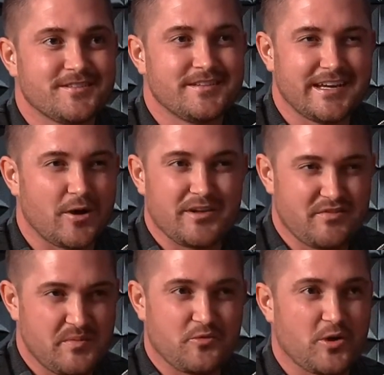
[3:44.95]

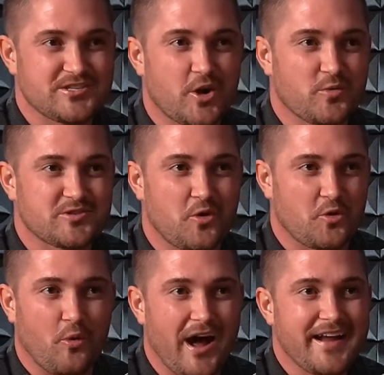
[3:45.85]
even before I started with solar.
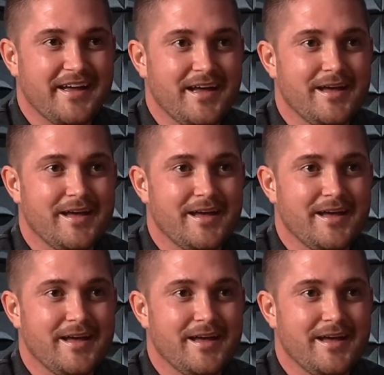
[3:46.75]
Why?